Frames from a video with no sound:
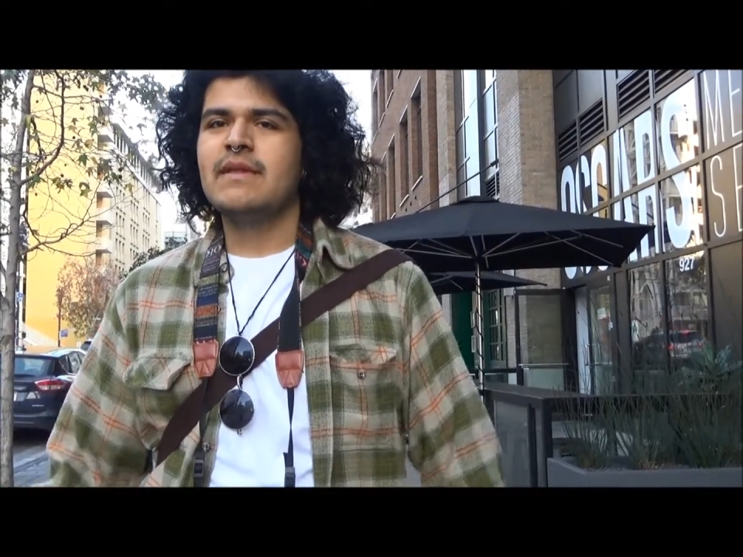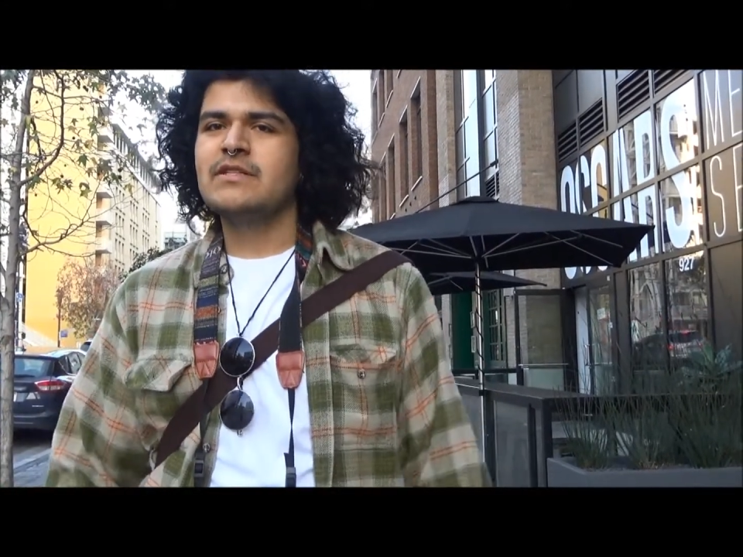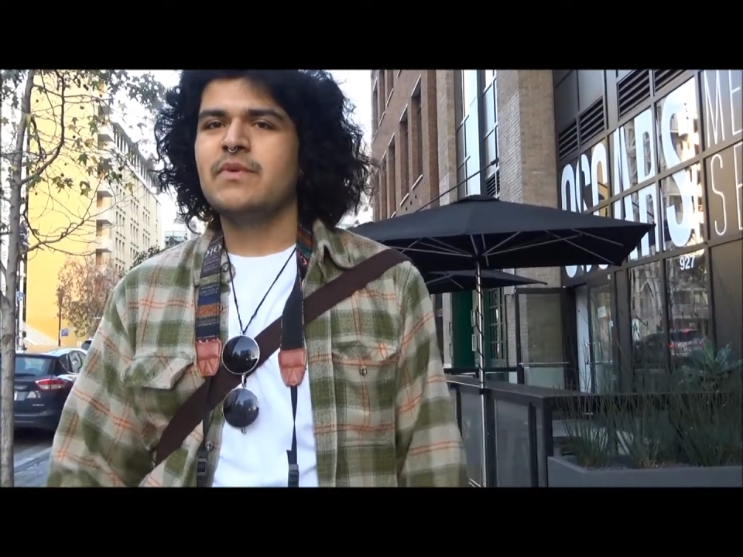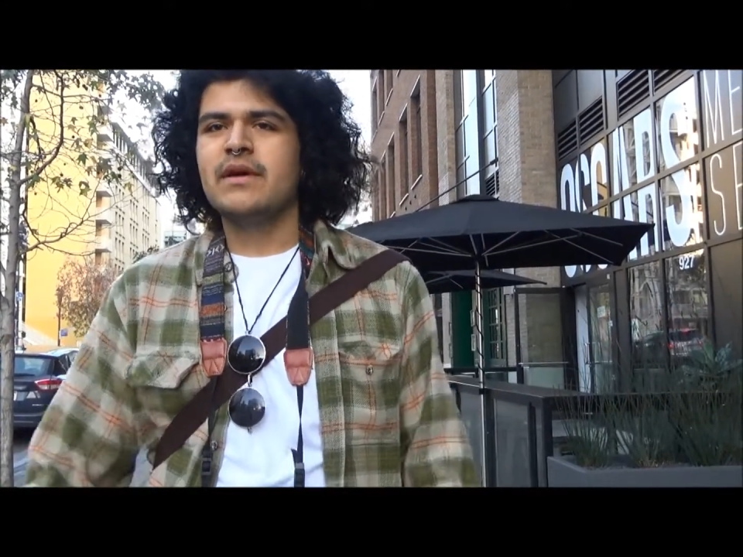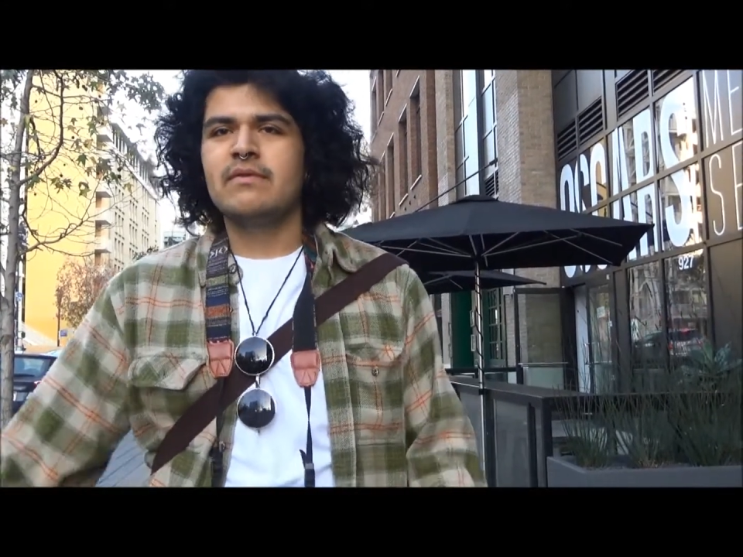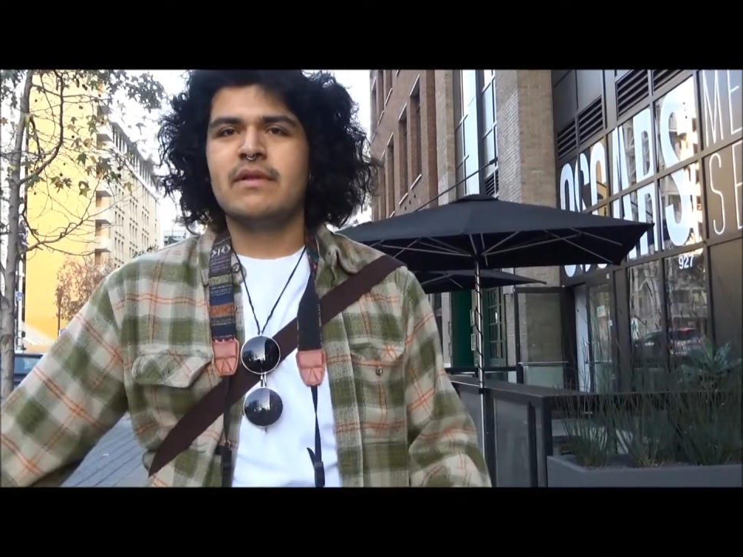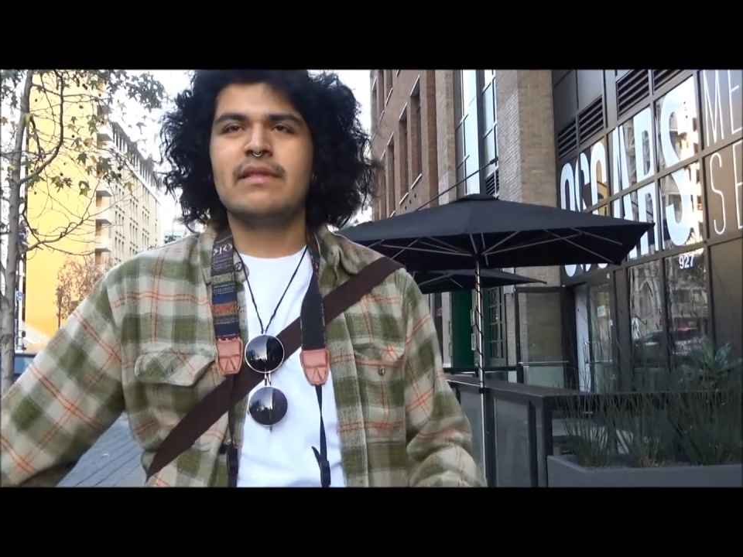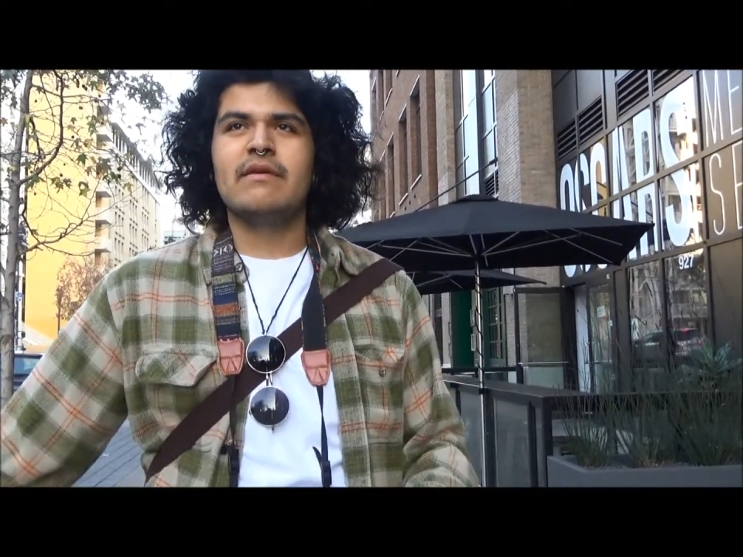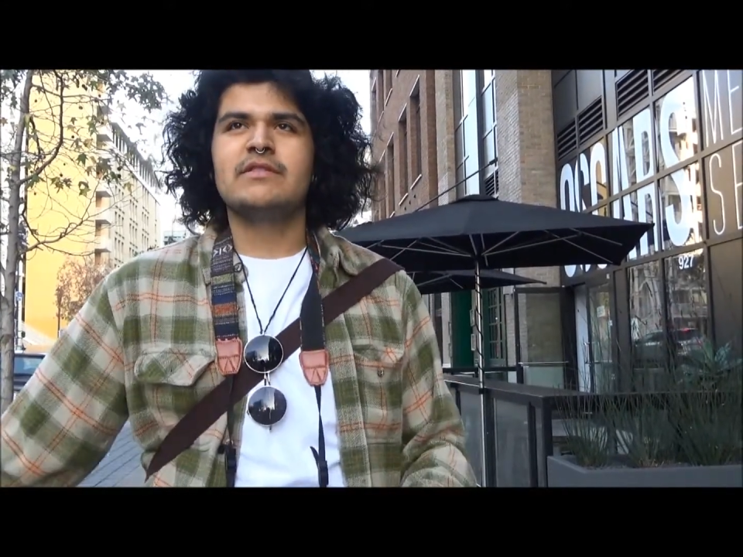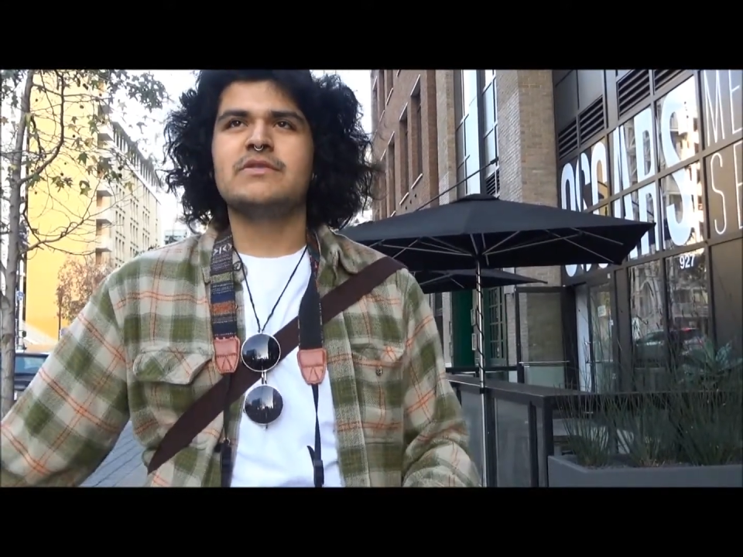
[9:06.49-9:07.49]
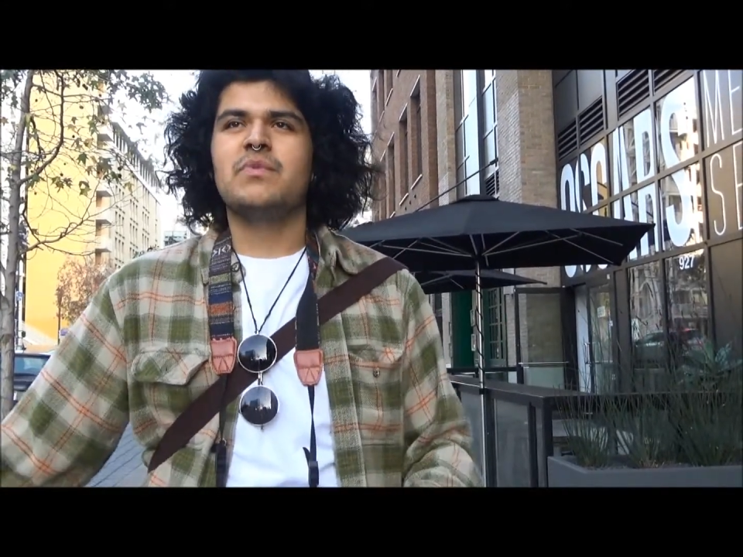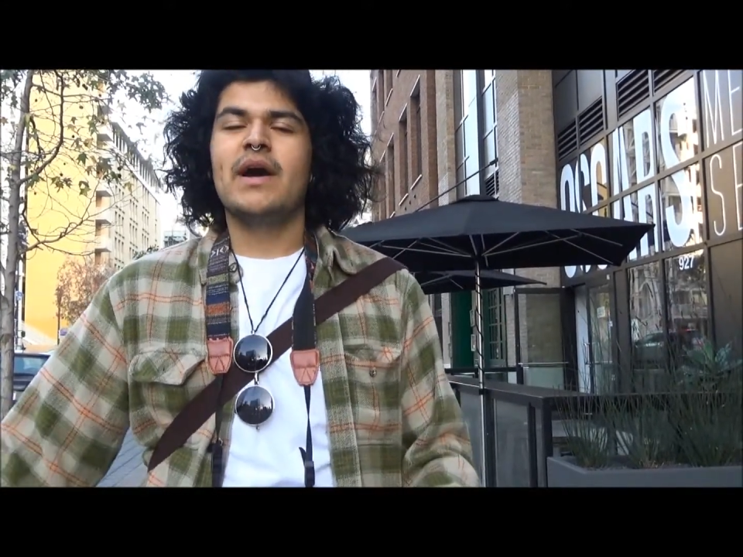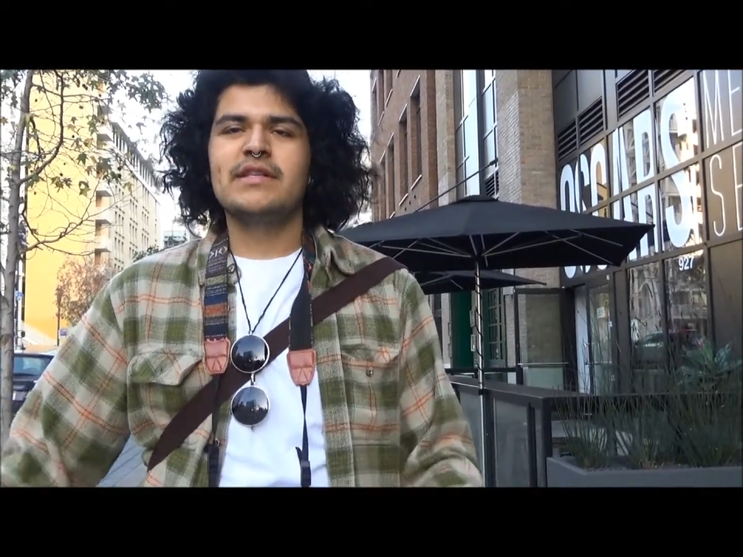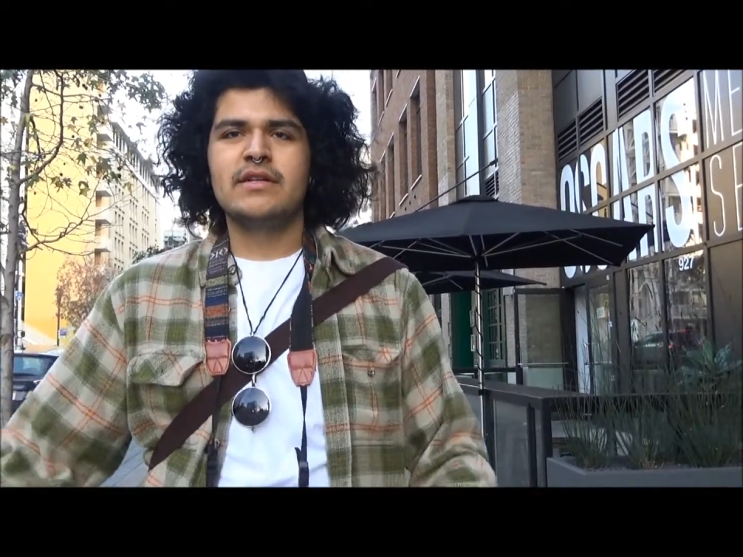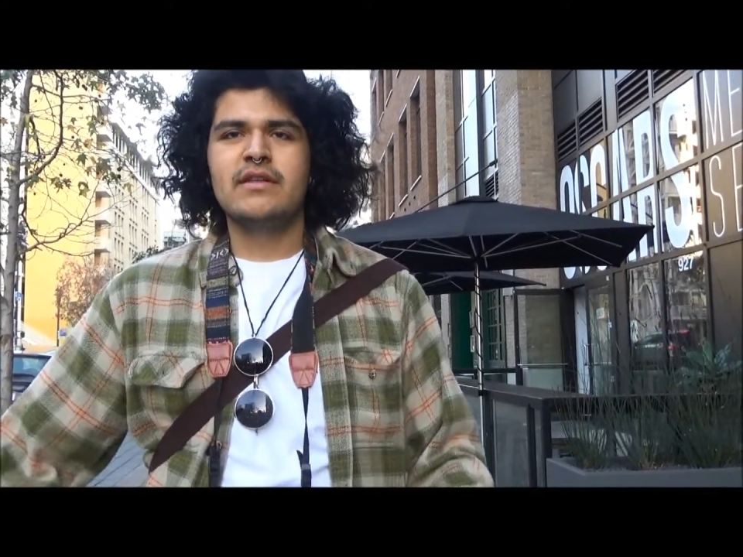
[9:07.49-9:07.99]
That's why
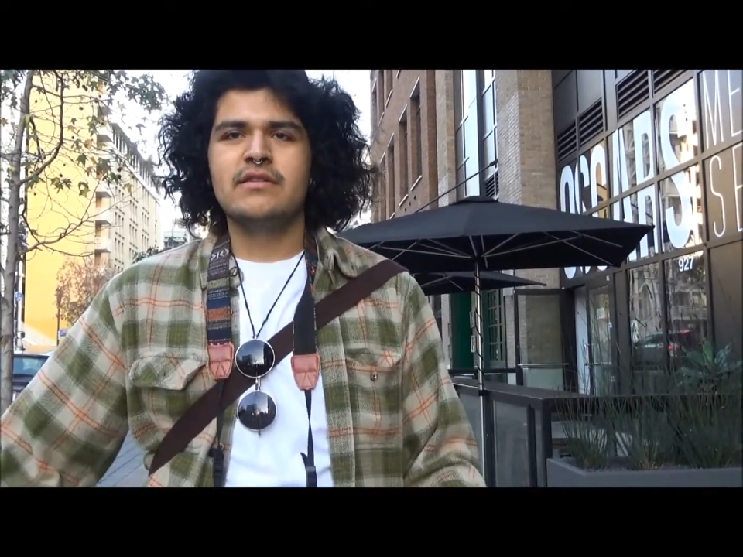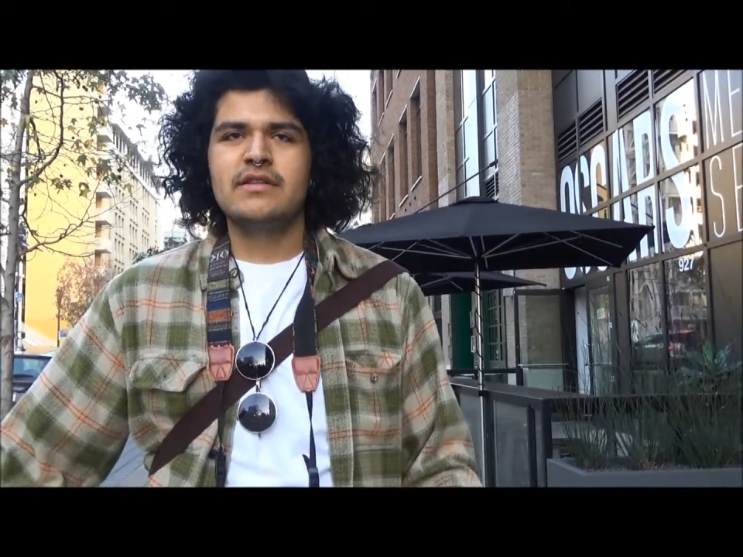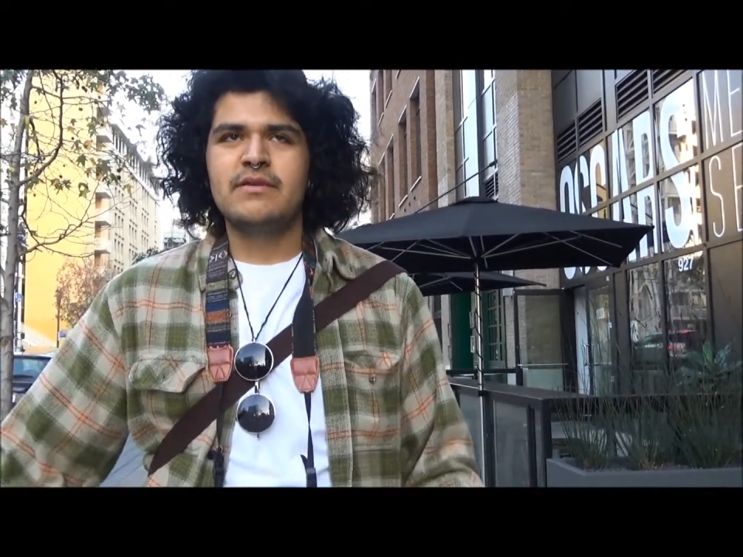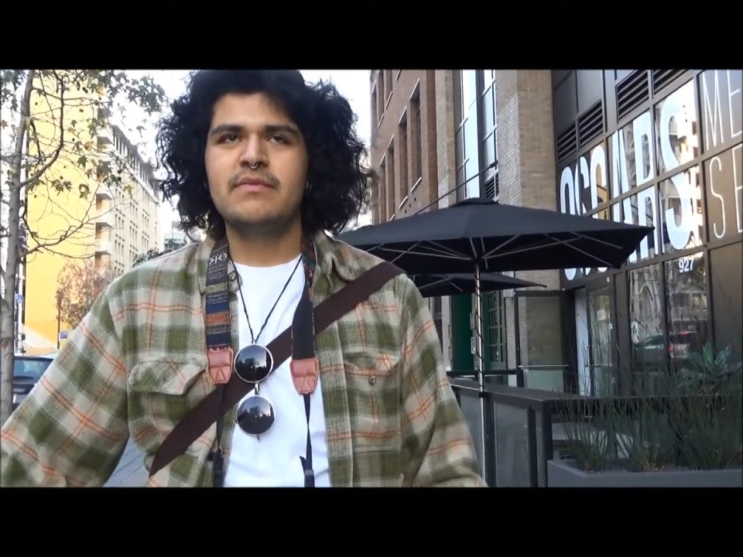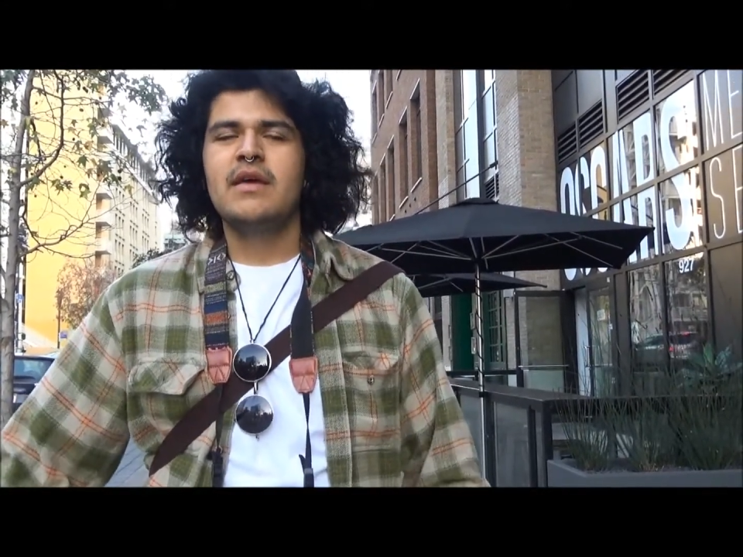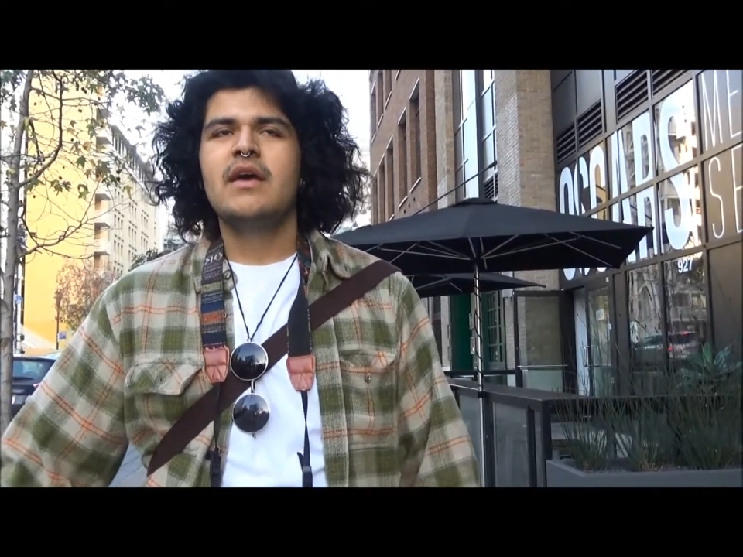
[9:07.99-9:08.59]
it took a long time.